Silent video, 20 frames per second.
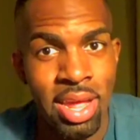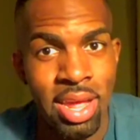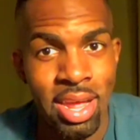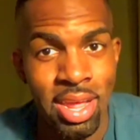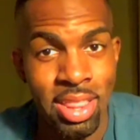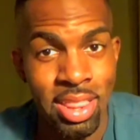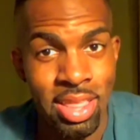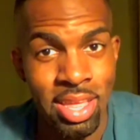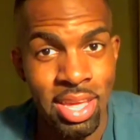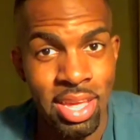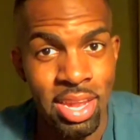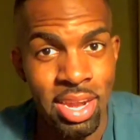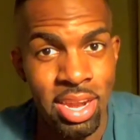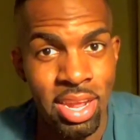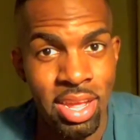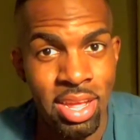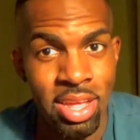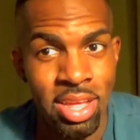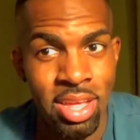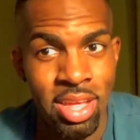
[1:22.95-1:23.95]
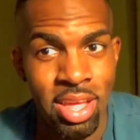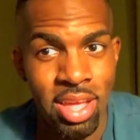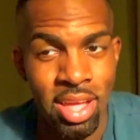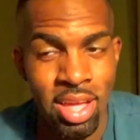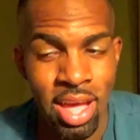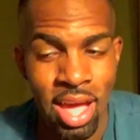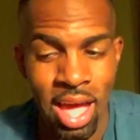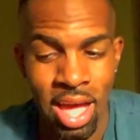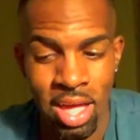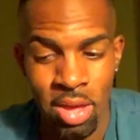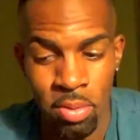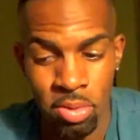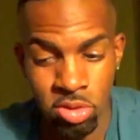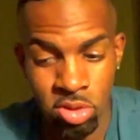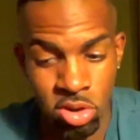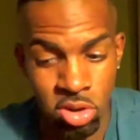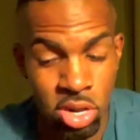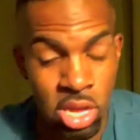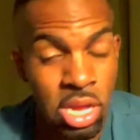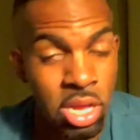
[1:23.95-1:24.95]
And then he wants to
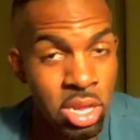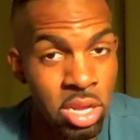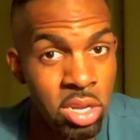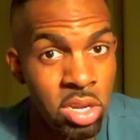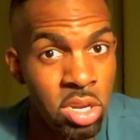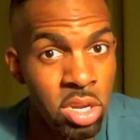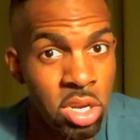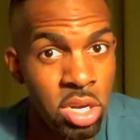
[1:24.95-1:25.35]
learn English,